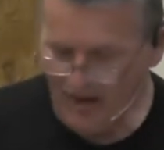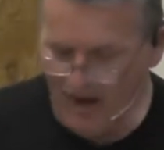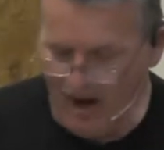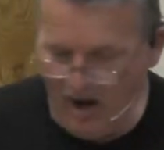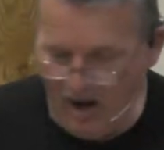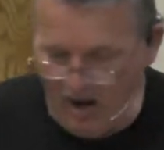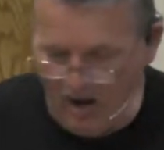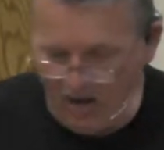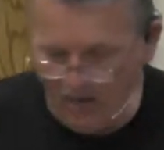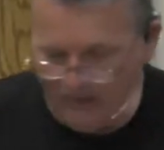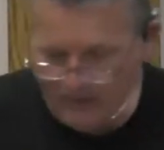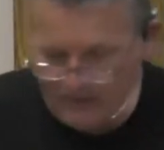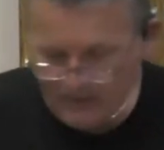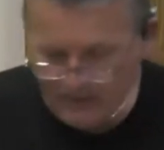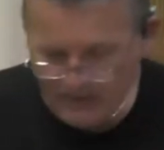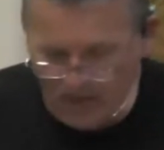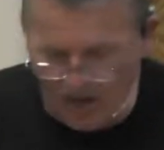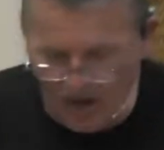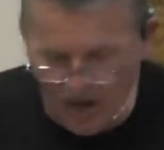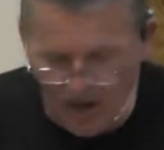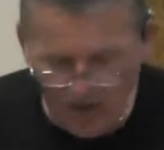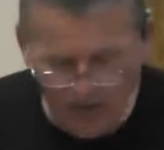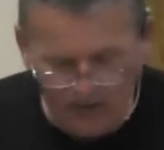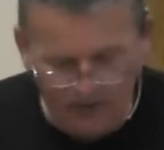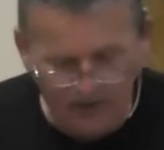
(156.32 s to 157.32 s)
All the
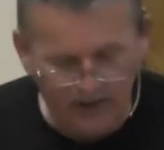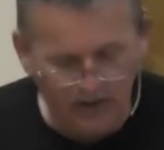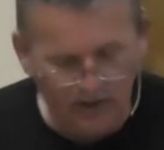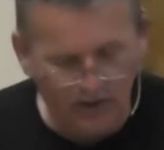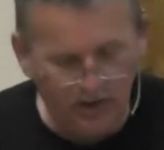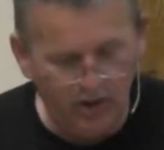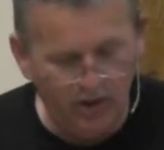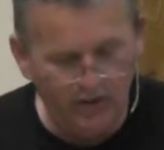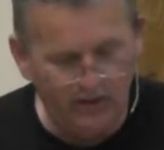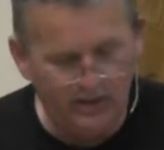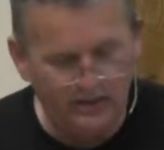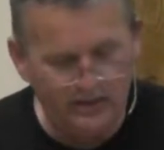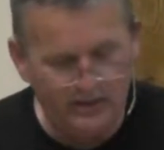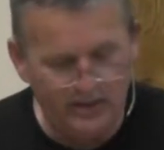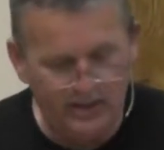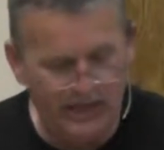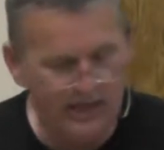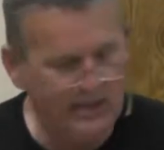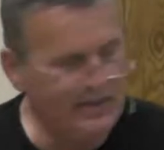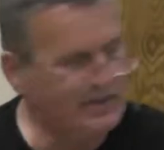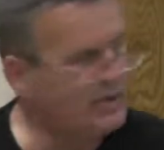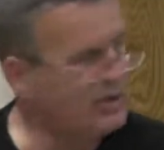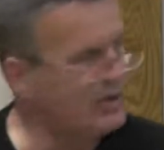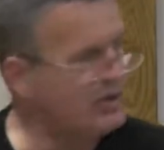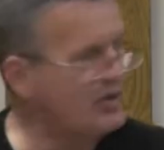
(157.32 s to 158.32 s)
talk and good
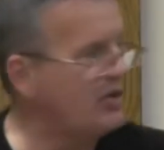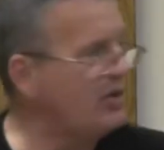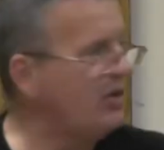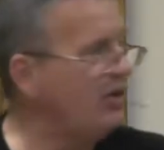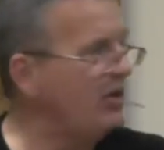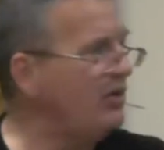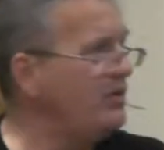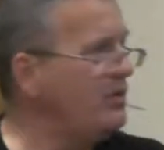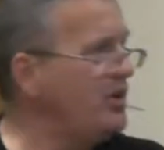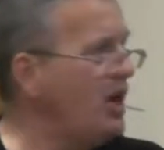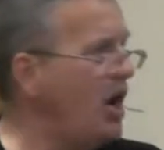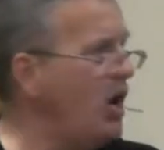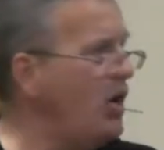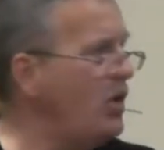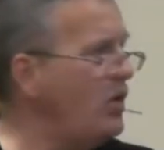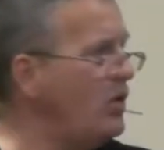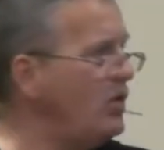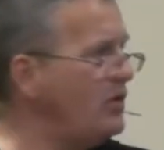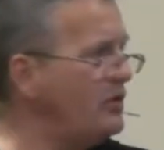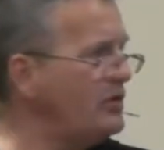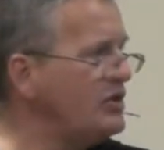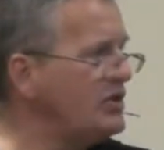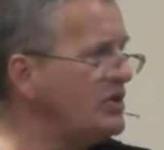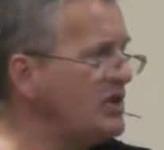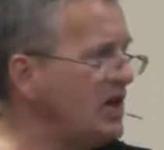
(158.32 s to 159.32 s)
intentions, they're
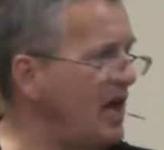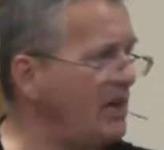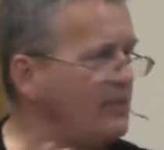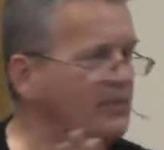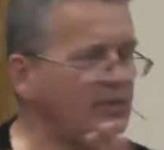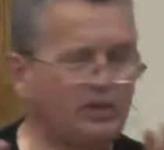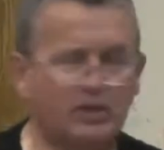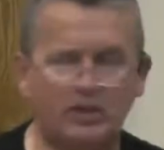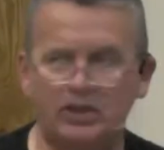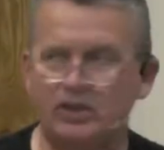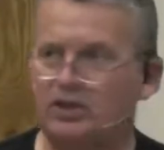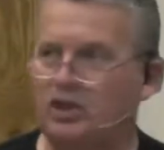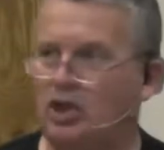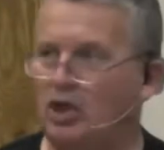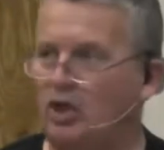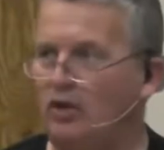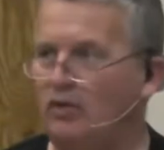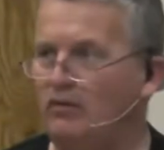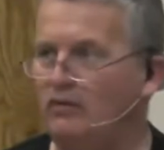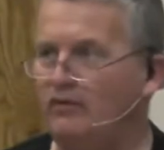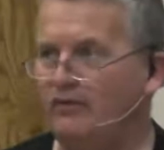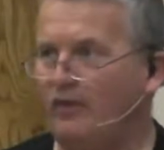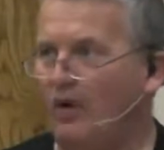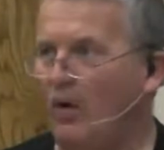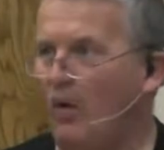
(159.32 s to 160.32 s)
no
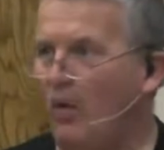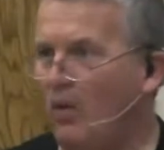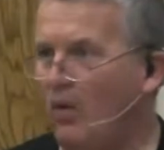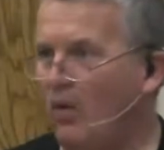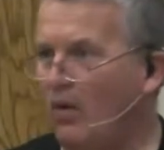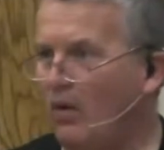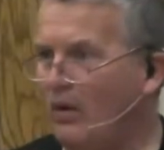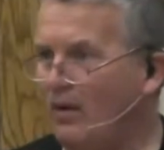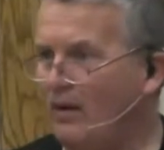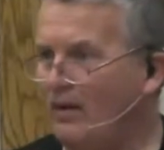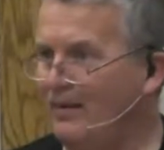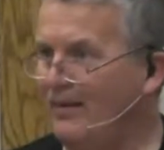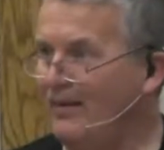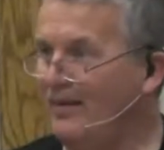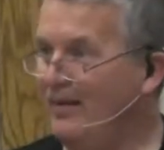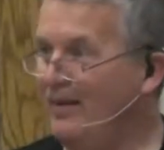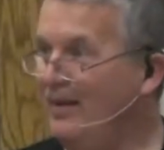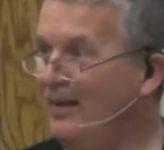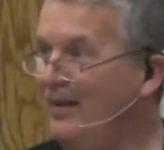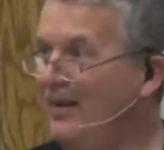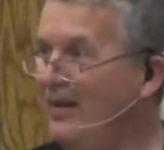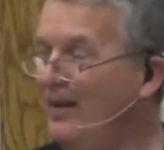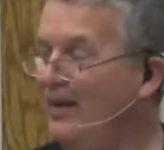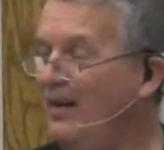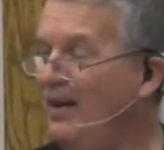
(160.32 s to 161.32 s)
substitute for
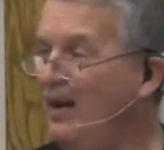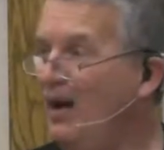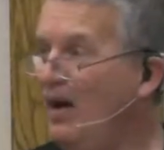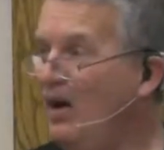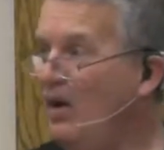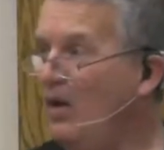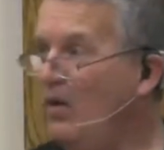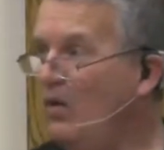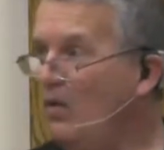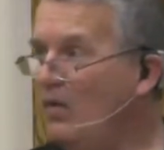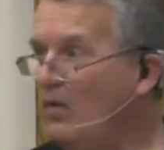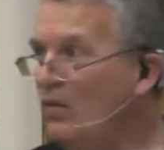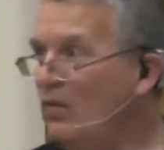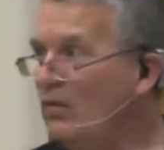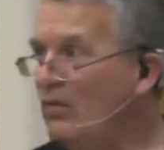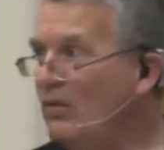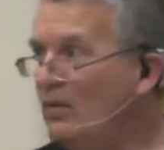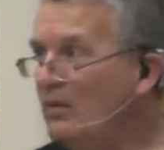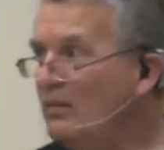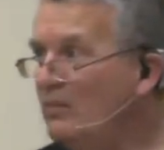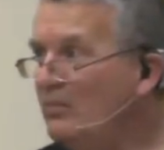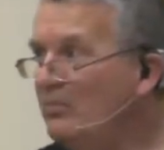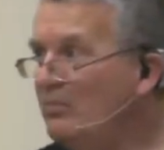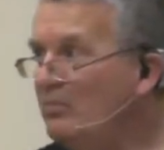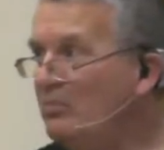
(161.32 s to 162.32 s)

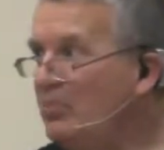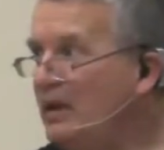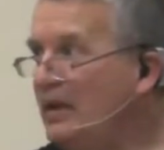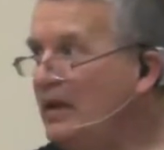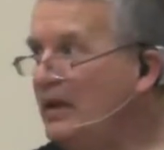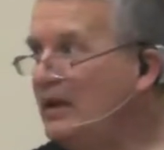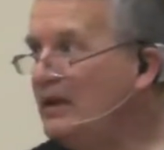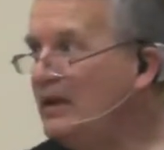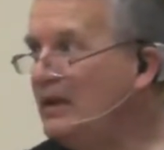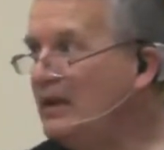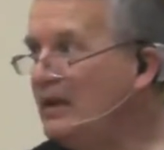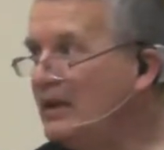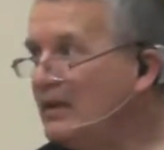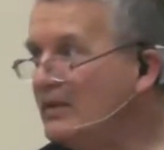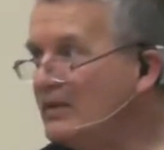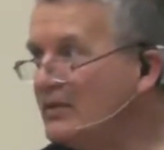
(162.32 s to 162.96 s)
obedience.